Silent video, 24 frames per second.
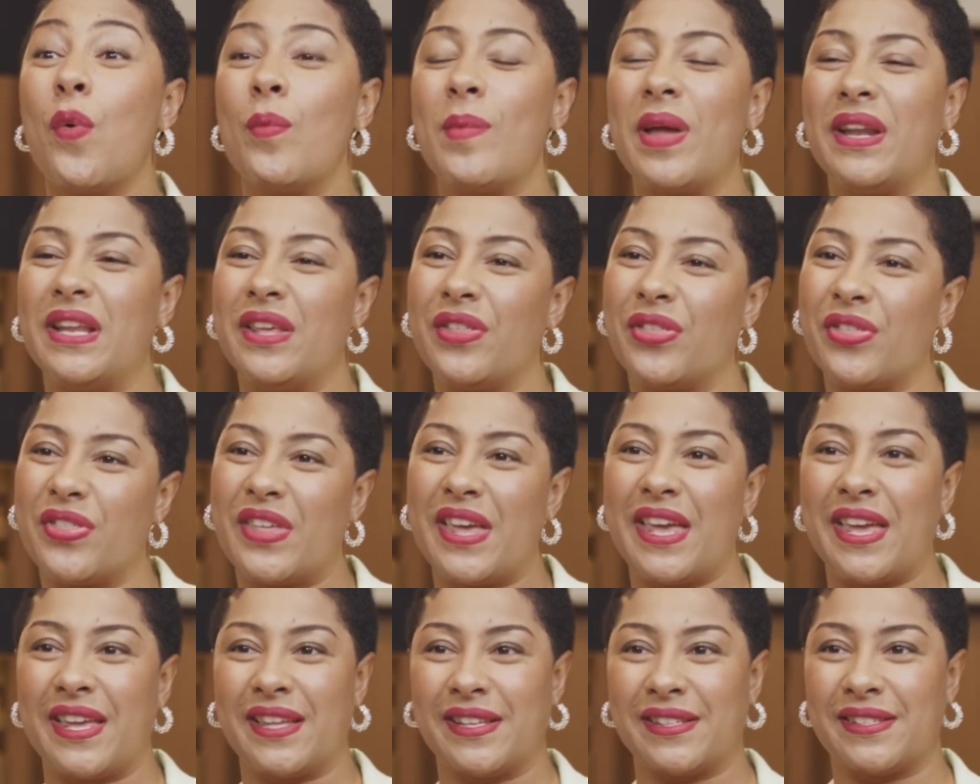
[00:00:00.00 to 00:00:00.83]
many
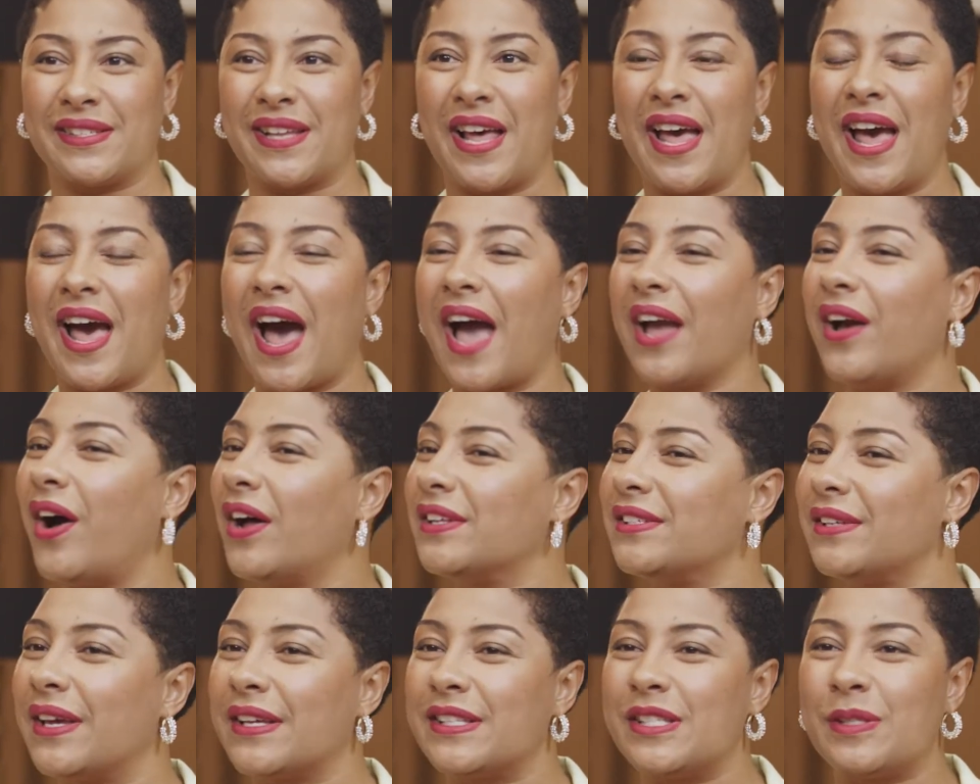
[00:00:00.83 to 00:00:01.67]
things I
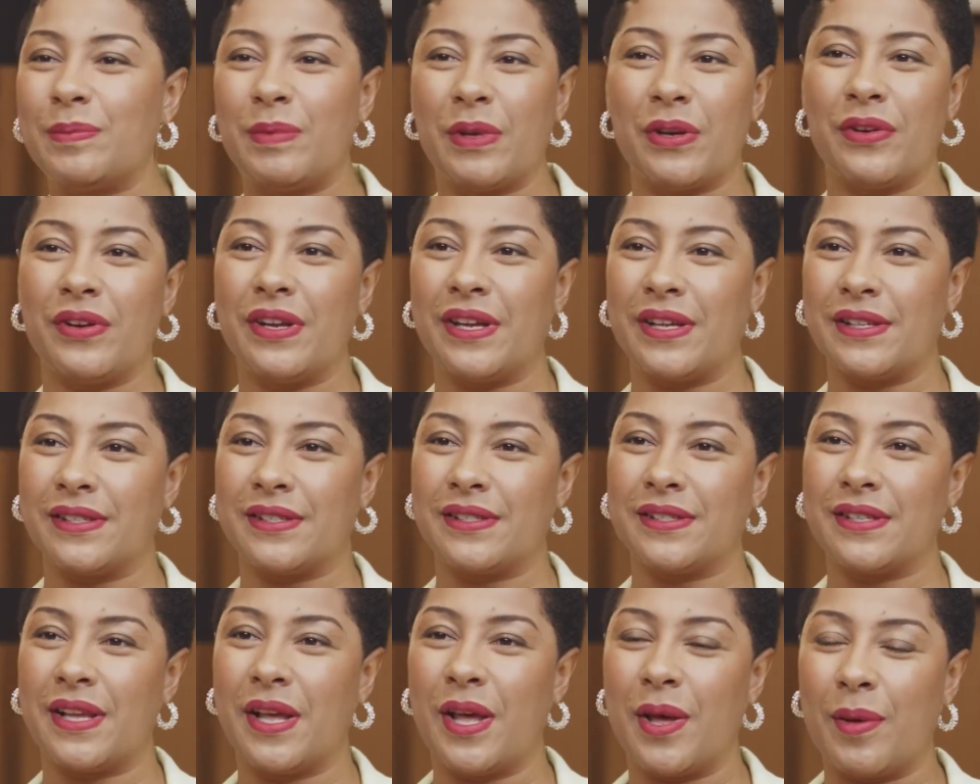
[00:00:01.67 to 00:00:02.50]
got to
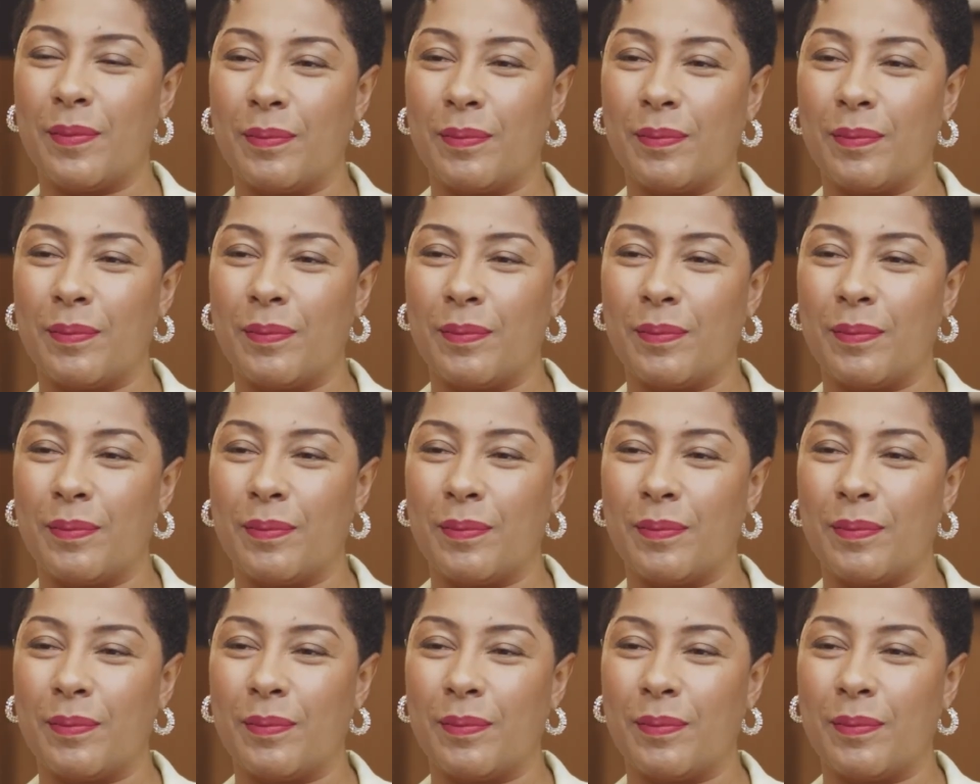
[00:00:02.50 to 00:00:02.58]
experience